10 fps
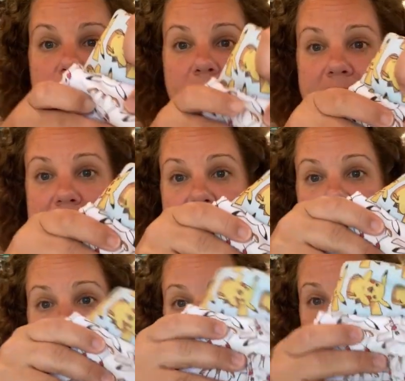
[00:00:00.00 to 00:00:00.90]
bits
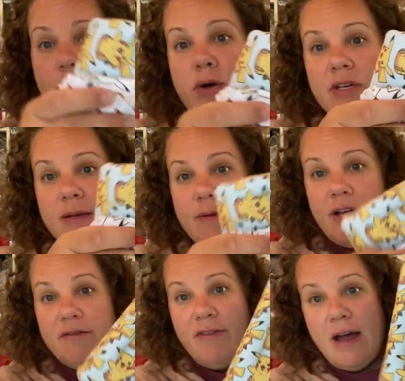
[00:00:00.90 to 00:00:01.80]
of
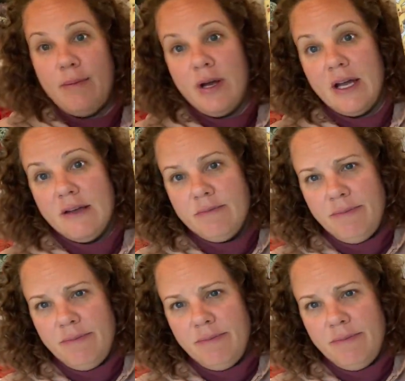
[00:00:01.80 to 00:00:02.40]
Pokemon fabric.